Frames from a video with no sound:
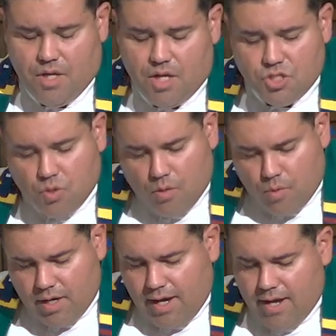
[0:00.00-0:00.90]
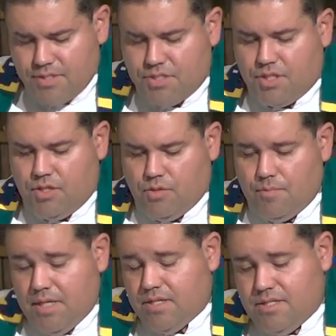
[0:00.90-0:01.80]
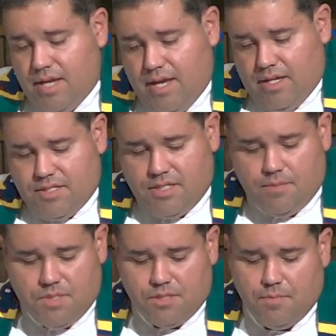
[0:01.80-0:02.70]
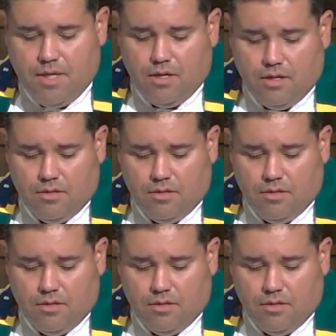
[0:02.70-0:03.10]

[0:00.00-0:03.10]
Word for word: So I want to ask you, because hey, it seems to me a, uh,